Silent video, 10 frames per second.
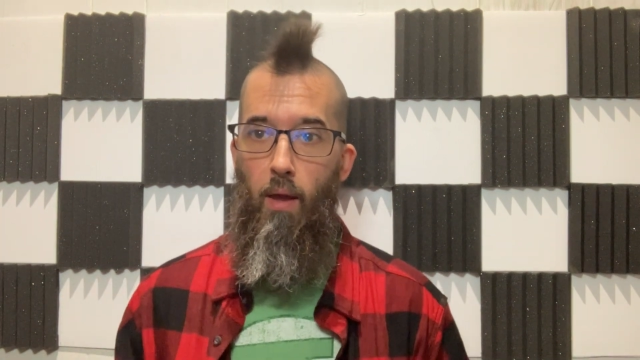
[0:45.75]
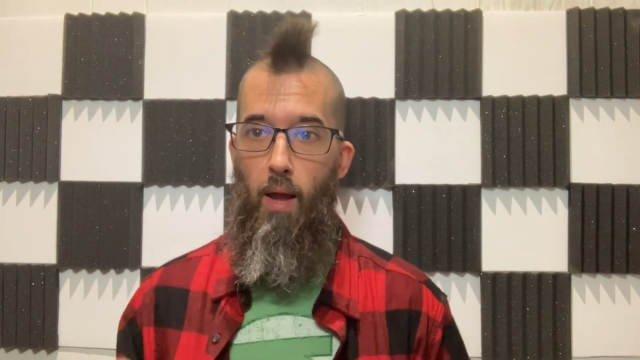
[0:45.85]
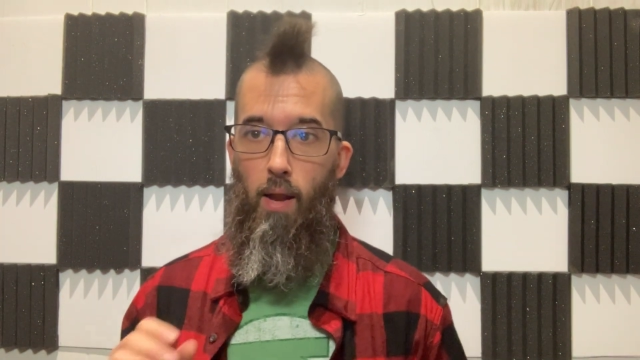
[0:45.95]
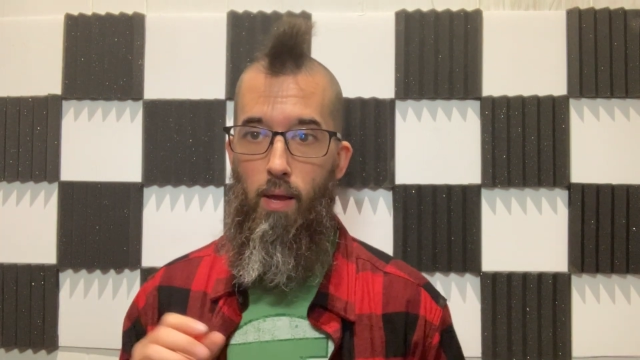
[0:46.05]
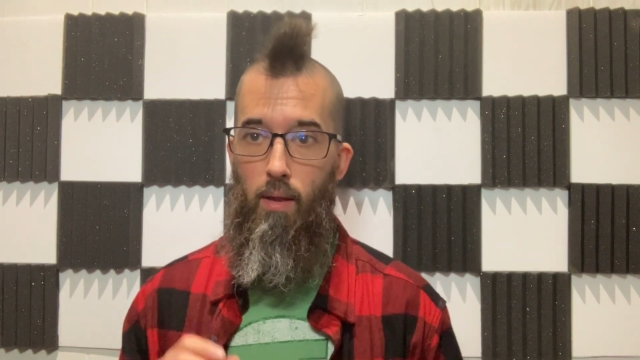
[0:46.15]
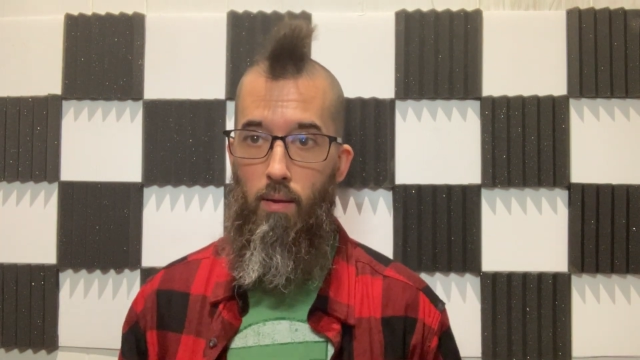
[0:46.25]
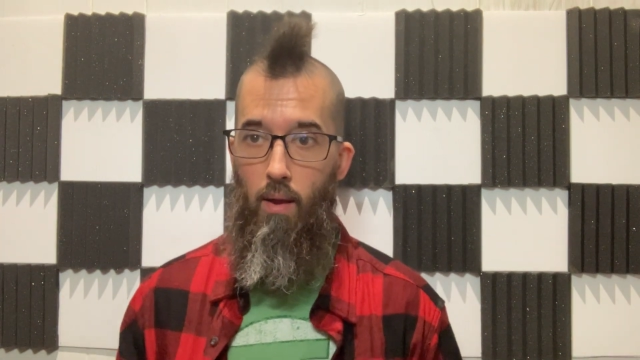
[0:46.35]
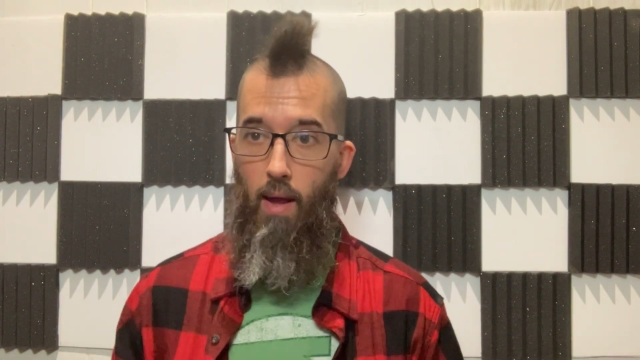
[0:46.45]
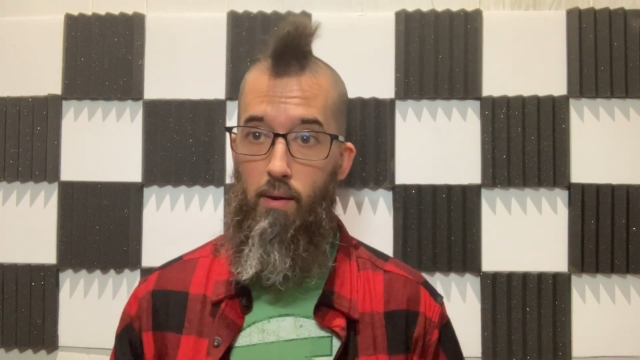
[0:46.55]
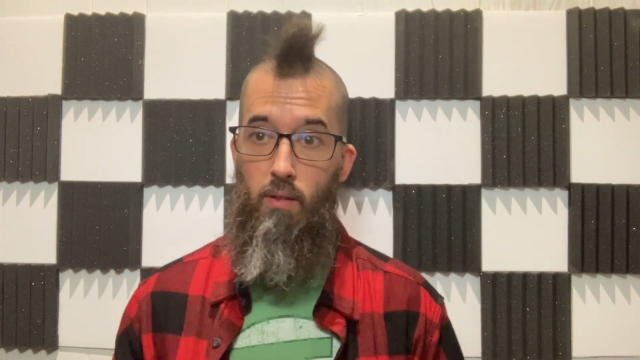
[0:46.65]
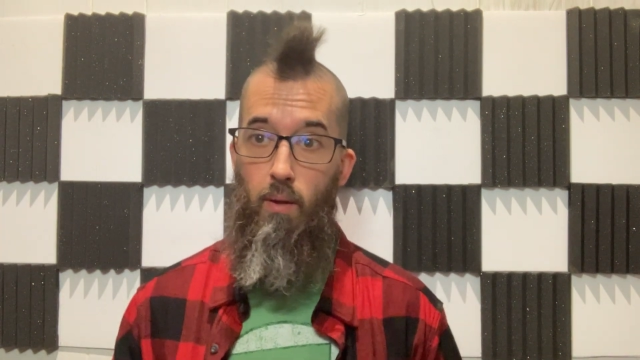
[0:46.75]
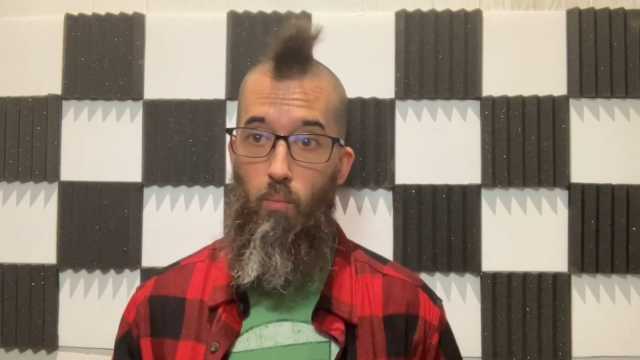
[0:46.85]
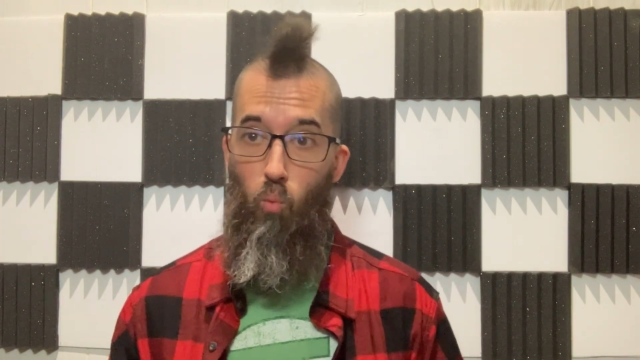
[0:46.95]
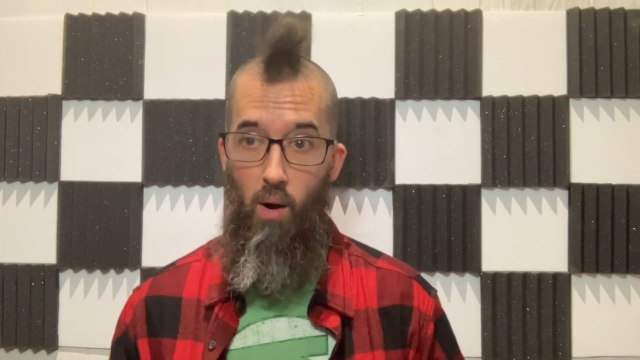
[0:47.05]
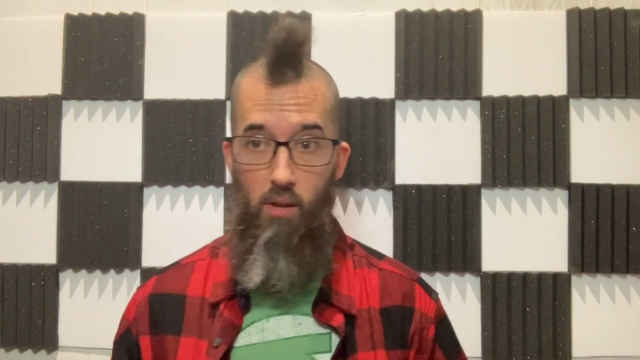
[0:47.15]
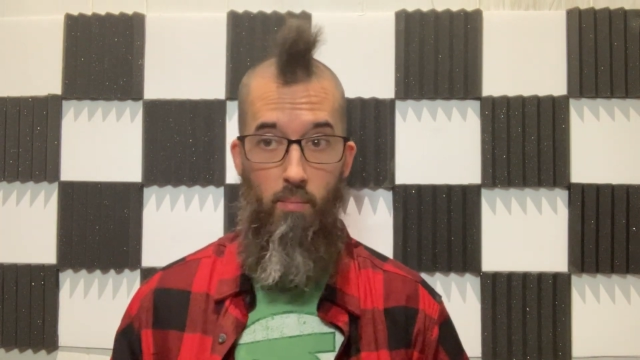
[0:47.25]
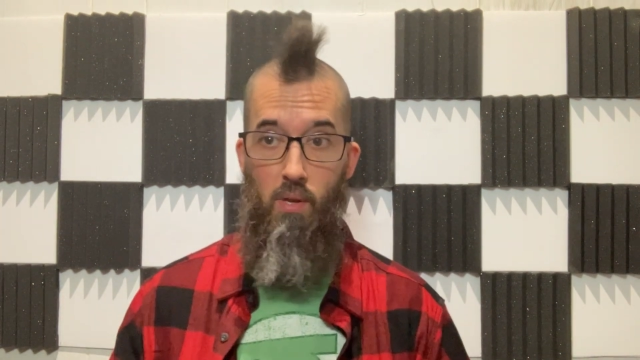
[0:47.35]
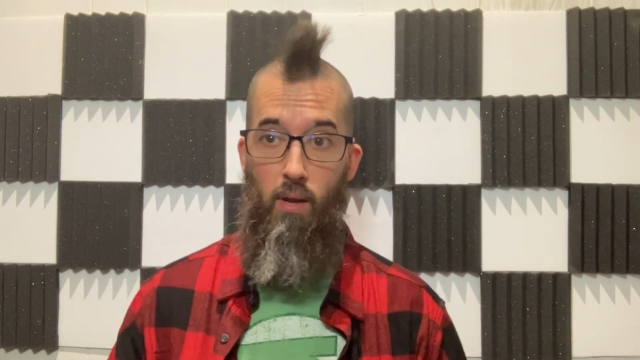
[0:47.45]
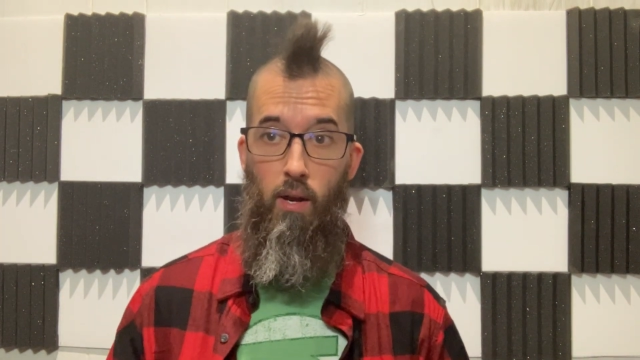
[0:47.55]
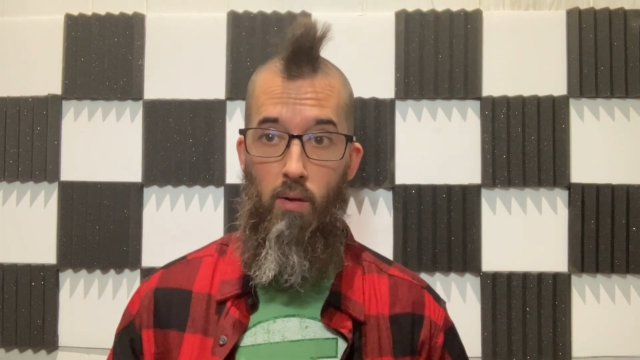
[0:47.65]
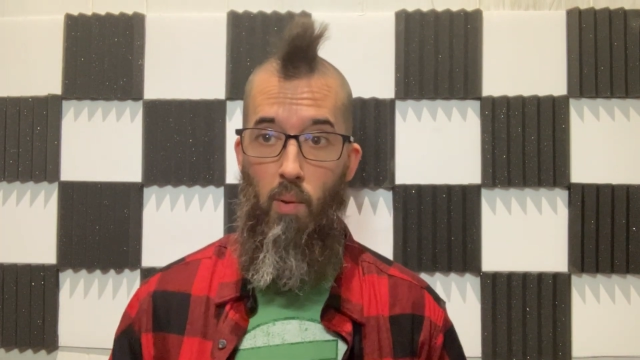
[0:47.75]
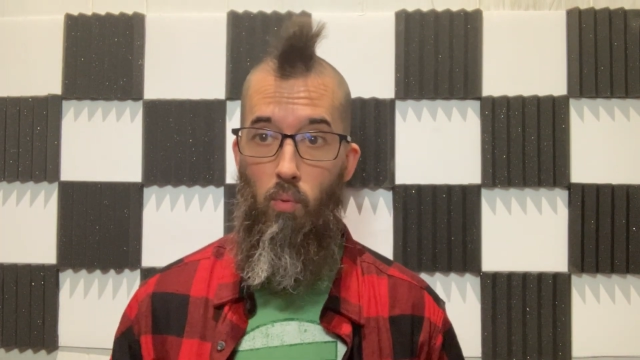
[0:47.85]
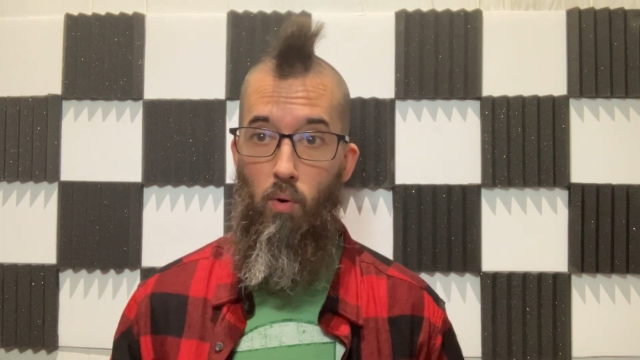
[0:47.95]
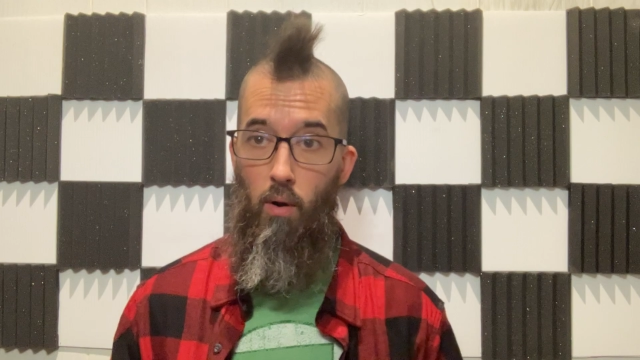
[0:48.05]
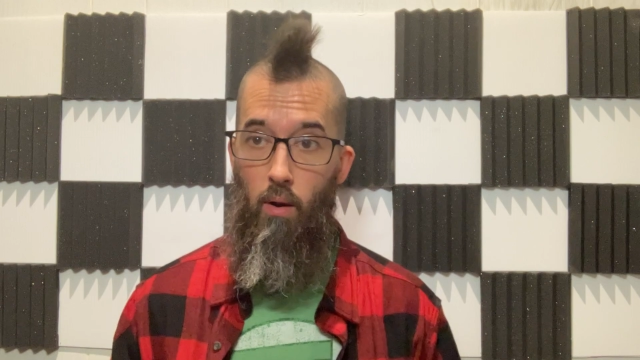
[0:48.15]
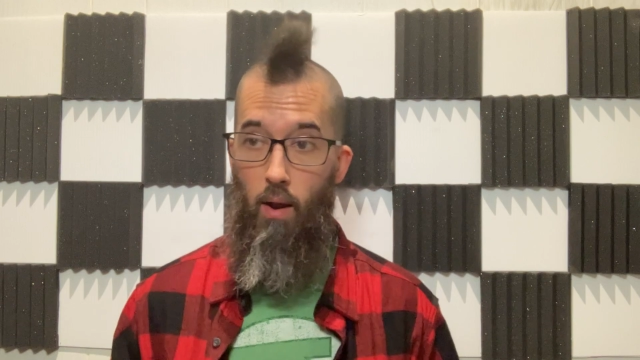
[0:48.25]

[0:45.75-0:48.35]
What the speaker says: and he asks them, where's the Messiah to be born?